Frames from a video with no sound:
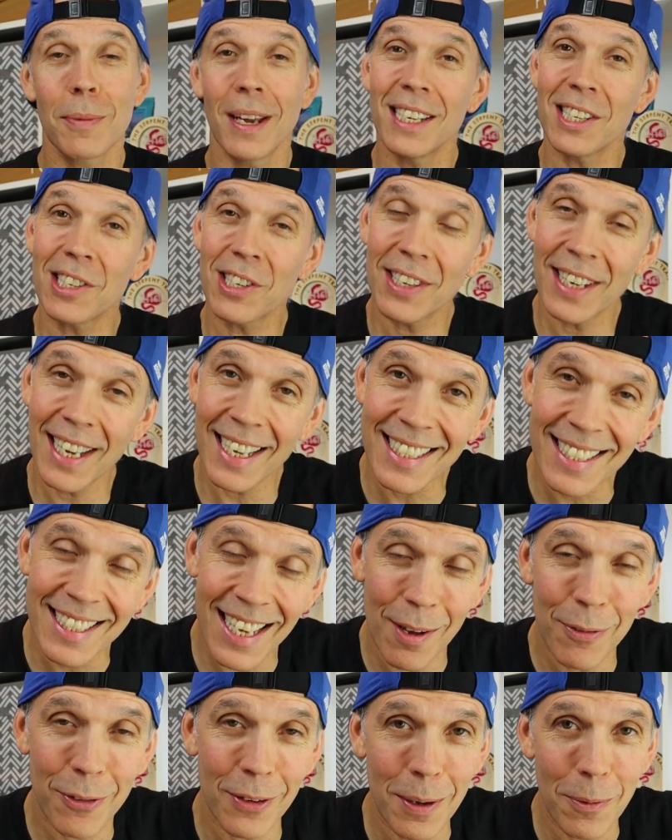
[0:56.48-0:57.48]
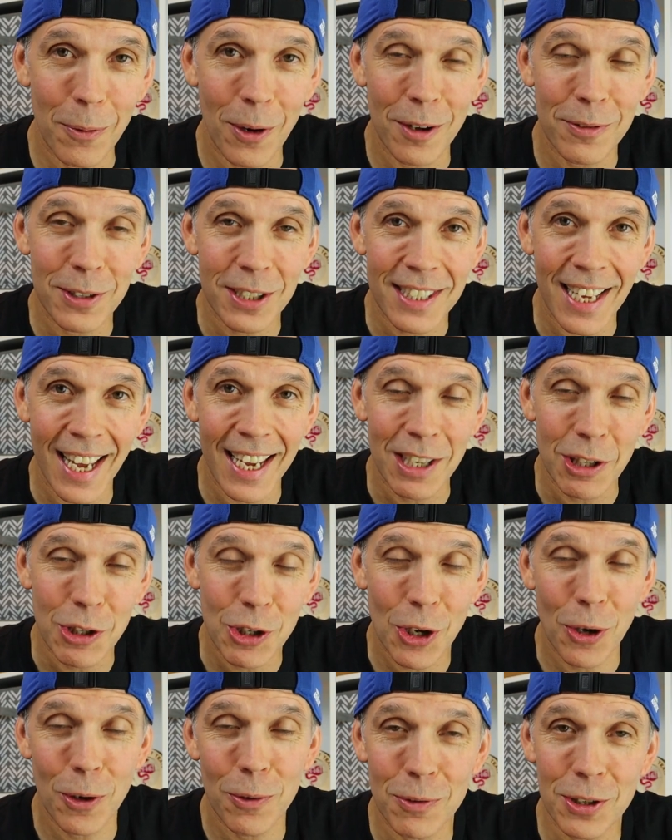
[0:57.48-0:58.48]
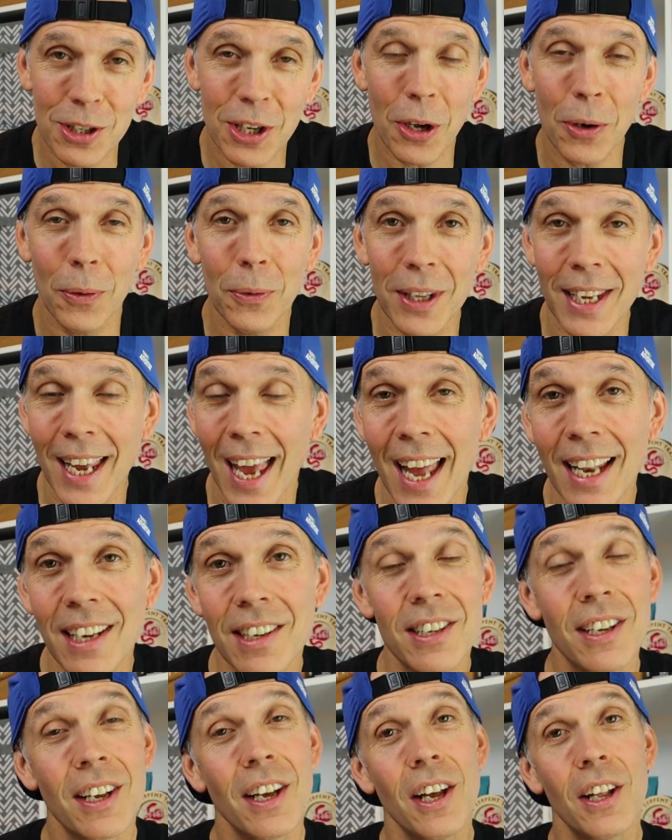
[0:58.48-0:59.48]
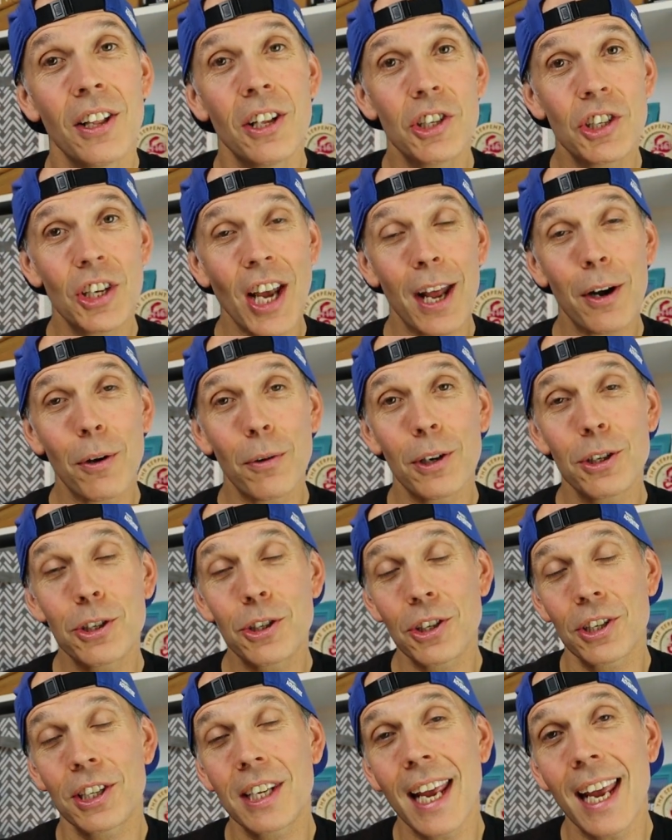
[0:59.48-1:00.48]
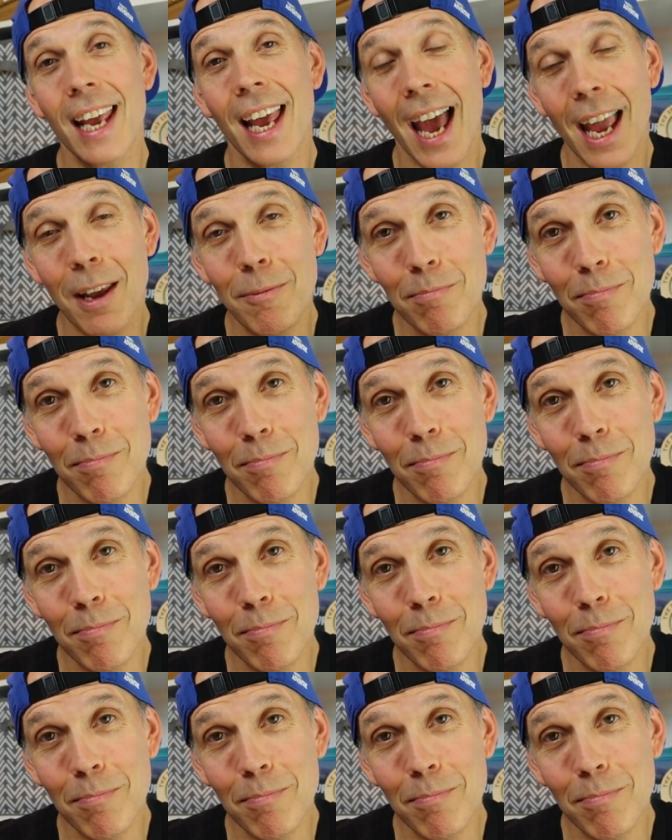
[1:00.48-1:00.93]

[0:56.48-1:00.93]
to mention it's definitely worth staying tuned till the end. The channel has just hit a